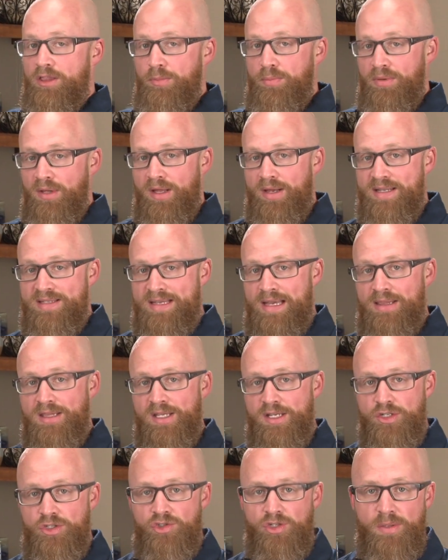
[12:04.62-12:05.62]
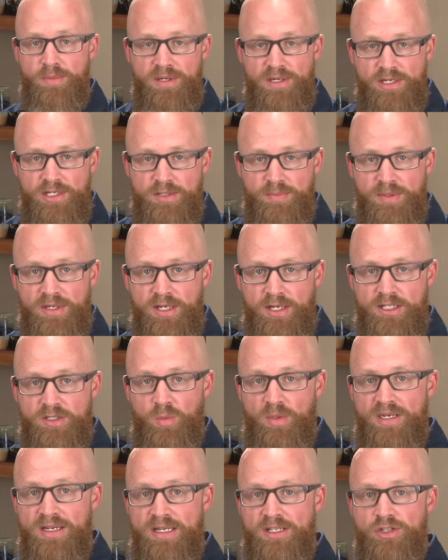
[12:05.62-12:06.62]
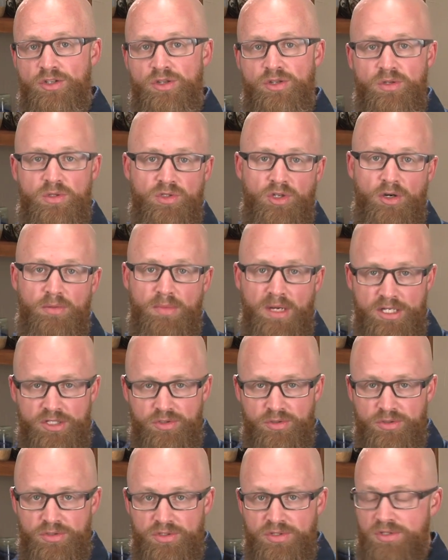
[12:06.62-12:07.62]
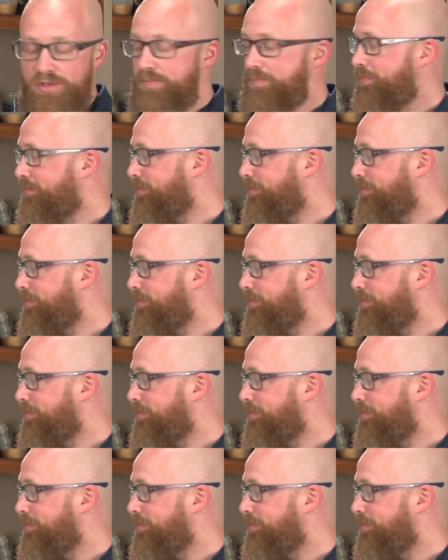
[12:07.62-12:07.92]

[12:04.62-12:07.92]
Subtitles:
the blood is at the extremities because we need to use our muscles.